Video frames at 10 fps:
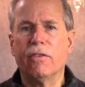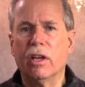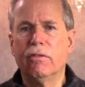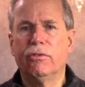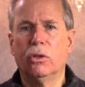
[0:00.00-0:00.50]

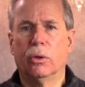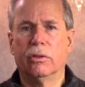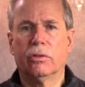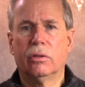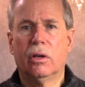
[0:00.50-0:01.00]

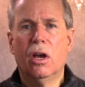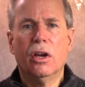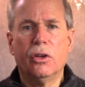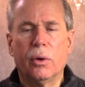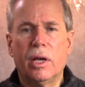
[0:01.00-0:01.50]
influence.
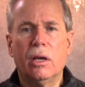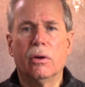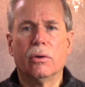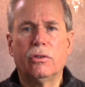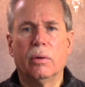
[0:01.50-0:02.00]
You're
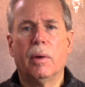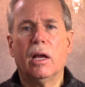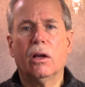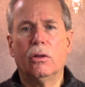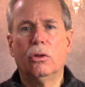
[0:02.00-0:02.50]
here to
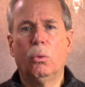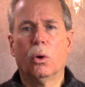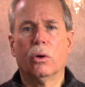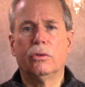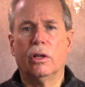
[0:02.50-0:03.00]
make the
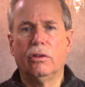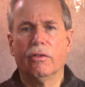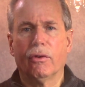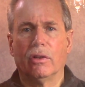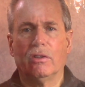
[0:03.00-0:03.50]
world
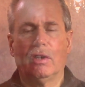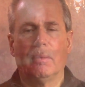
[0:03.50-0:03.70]
different, to